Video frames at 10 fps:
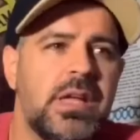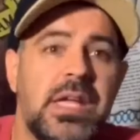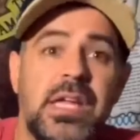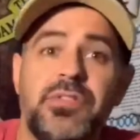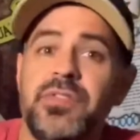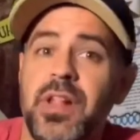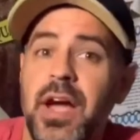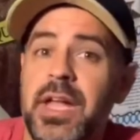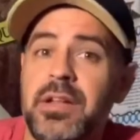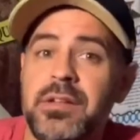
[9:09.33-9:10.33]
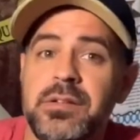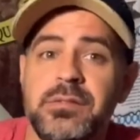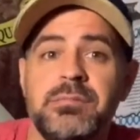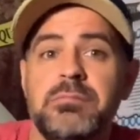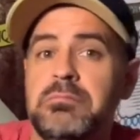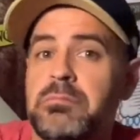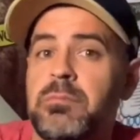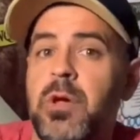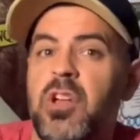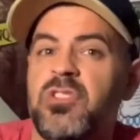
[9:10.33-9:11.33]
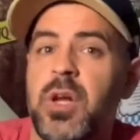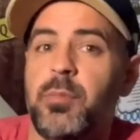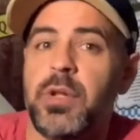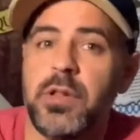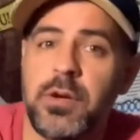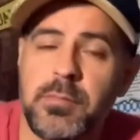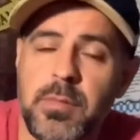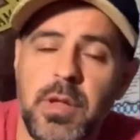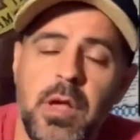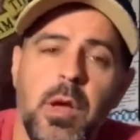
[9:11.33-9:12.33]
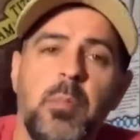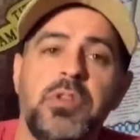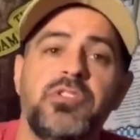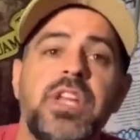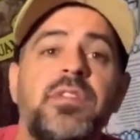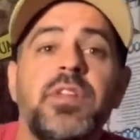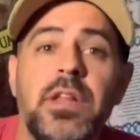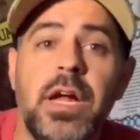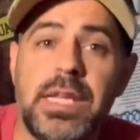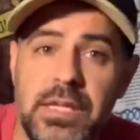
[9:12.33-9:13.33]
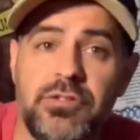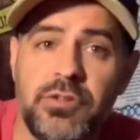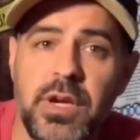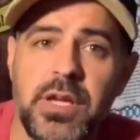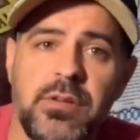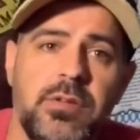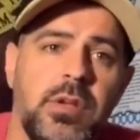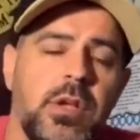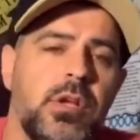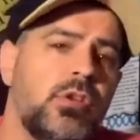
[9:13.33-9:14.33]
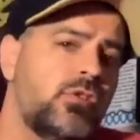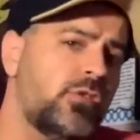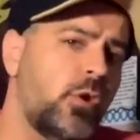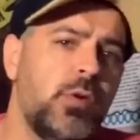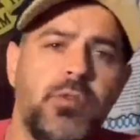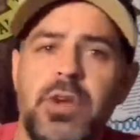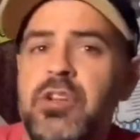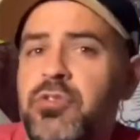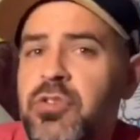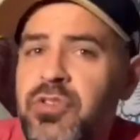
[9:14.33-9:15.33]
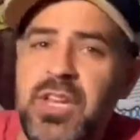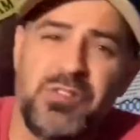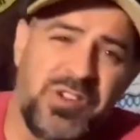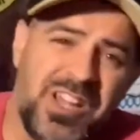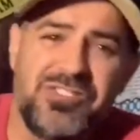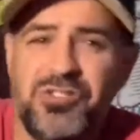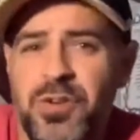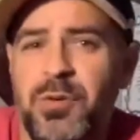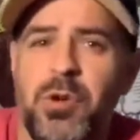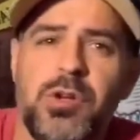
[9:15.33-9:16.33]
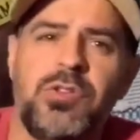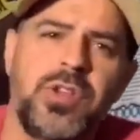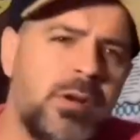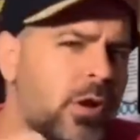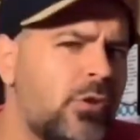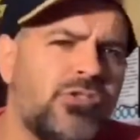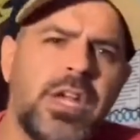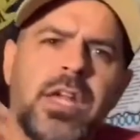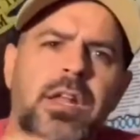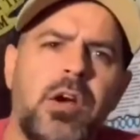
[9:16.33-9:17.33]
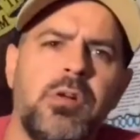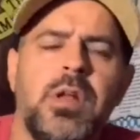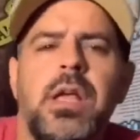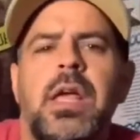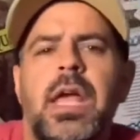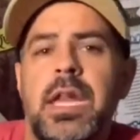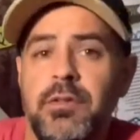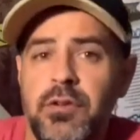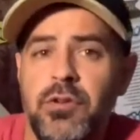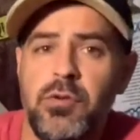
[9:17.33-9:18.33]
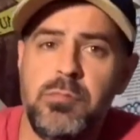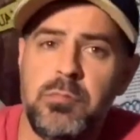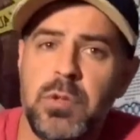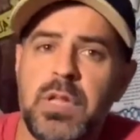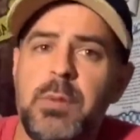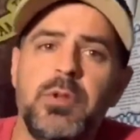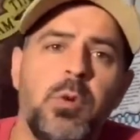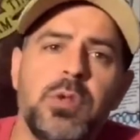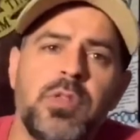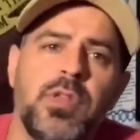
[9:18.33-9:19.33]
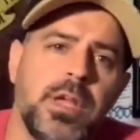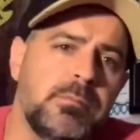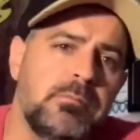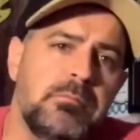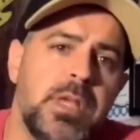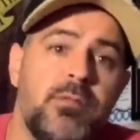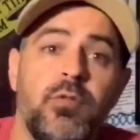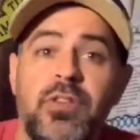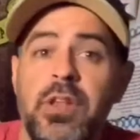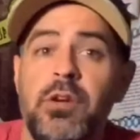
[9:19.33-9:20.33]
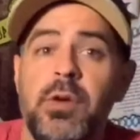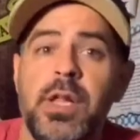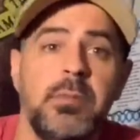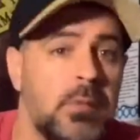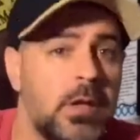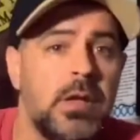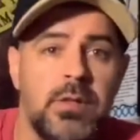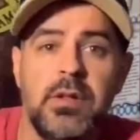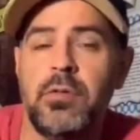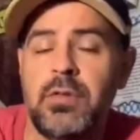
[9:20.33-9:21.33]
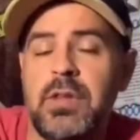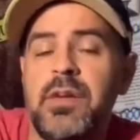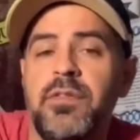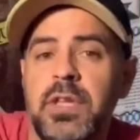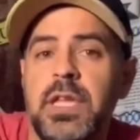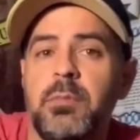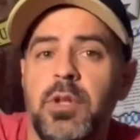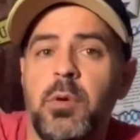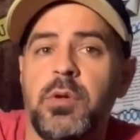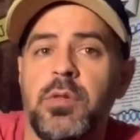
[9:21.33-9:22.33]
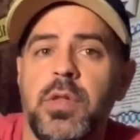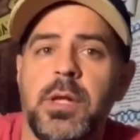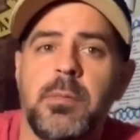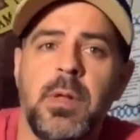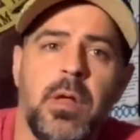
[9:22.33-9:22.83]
Kids flying. I'll stop right there. But there's definitely a lot of Easter eggs. So if you're interested, if you're not sure if you want to go see it, go check it out. And if you do, let me know what you think. If you've seen it already, then definitely let me know what you think.